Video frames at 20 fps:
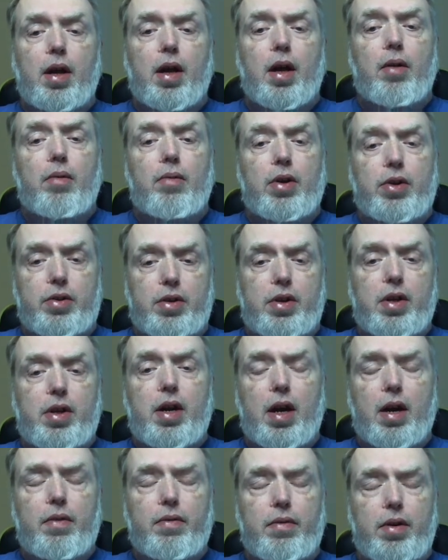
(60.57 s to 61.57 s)
which did
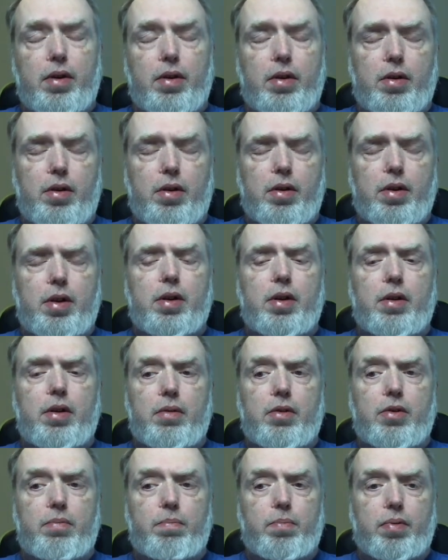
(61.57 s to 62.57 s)
have good
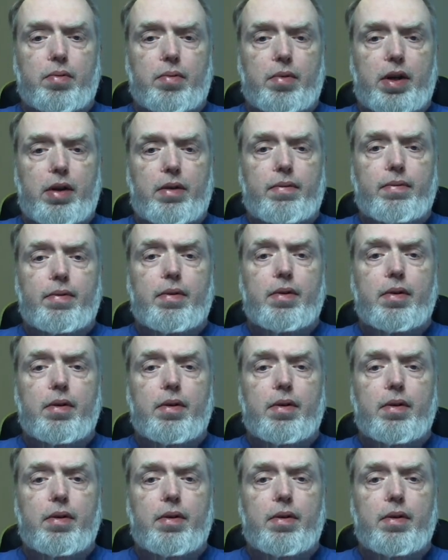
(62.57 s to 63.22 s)
brief